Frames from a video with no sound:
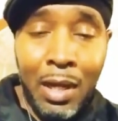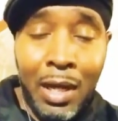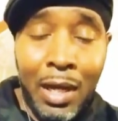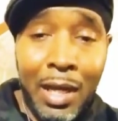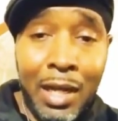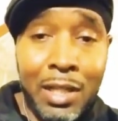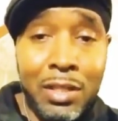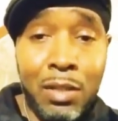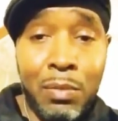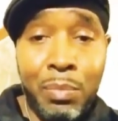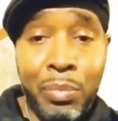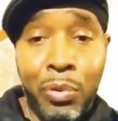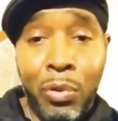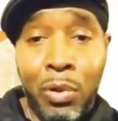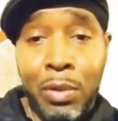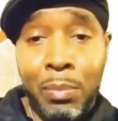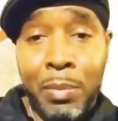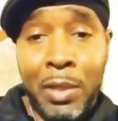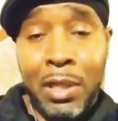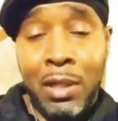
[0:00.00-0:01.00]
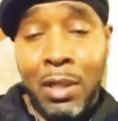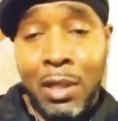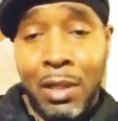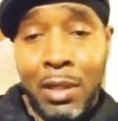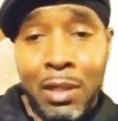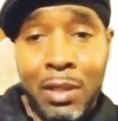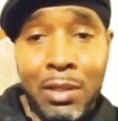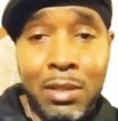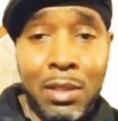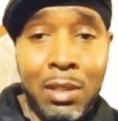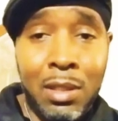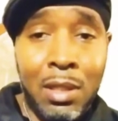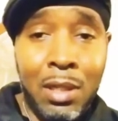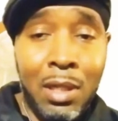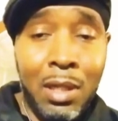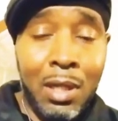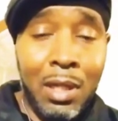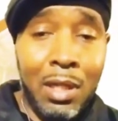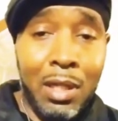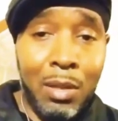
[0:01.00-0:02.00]
And it's important because
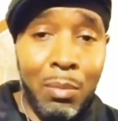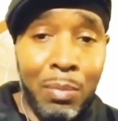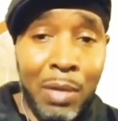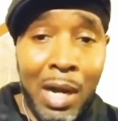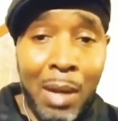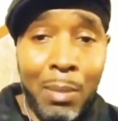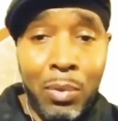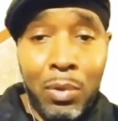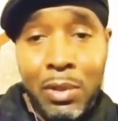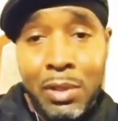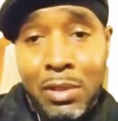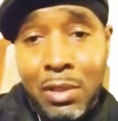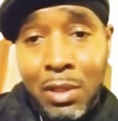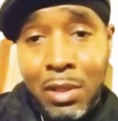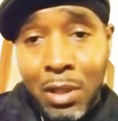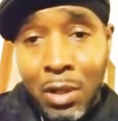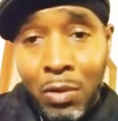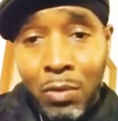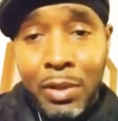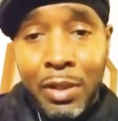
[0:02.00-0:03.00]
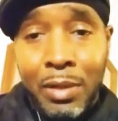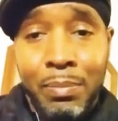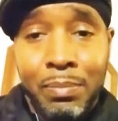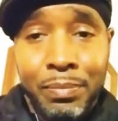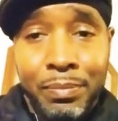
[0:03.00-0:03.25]
the Bible is coded.